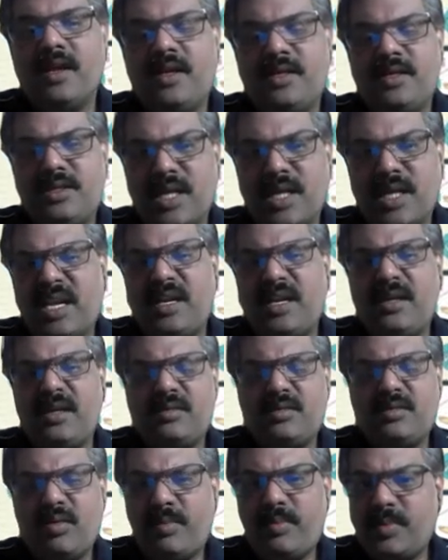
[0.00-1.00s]

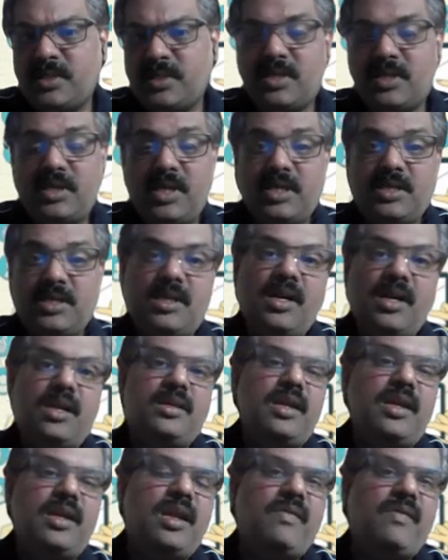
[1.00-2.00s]
sharing through a presentation,
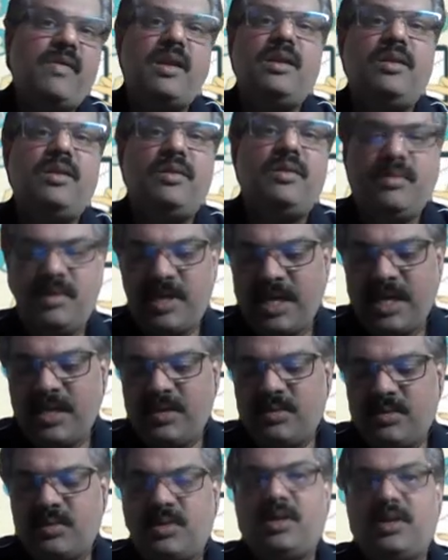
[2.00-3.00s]
and then we'll take
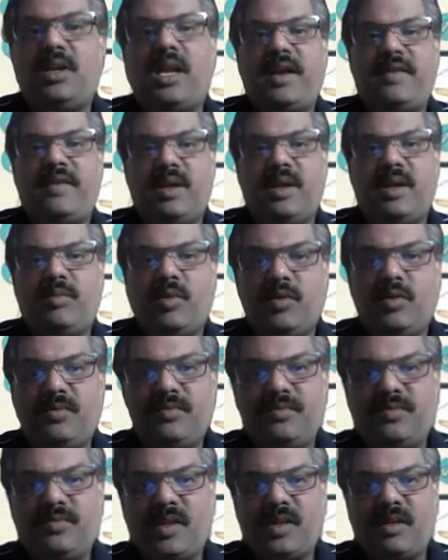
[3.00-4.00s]
you to the live demo,
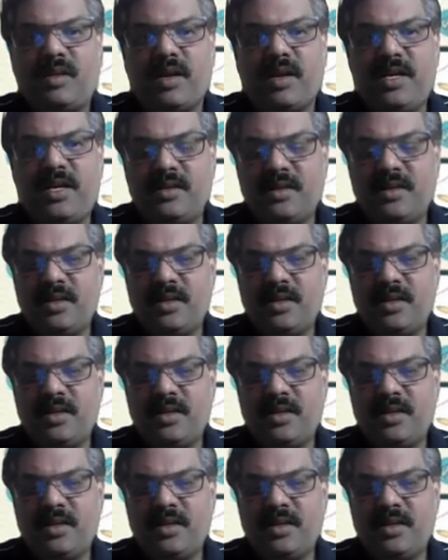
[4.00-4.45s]
right?